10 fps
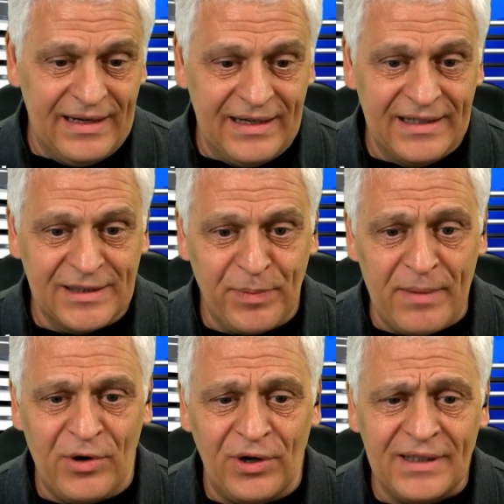
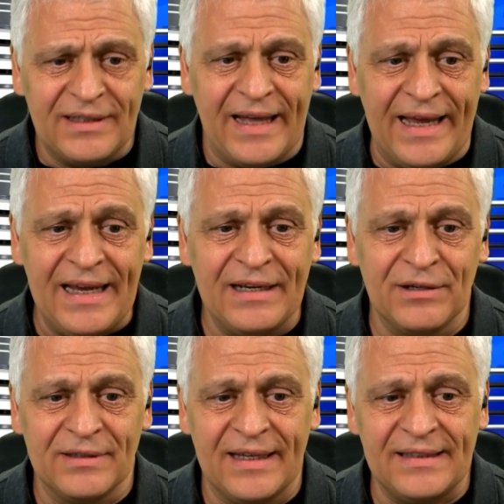Supreme Court today, you know
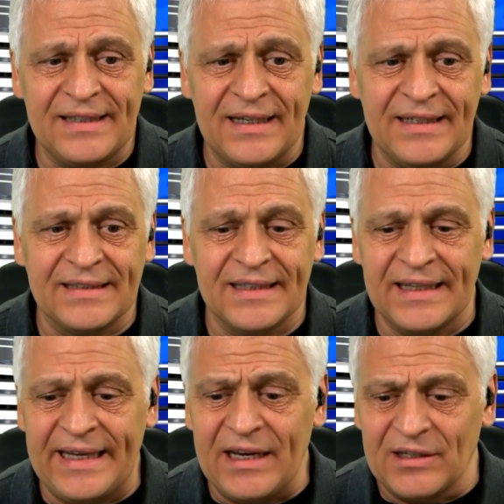what they said? It's
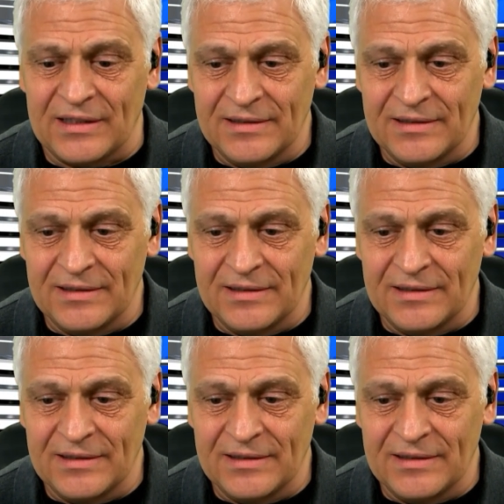illegal.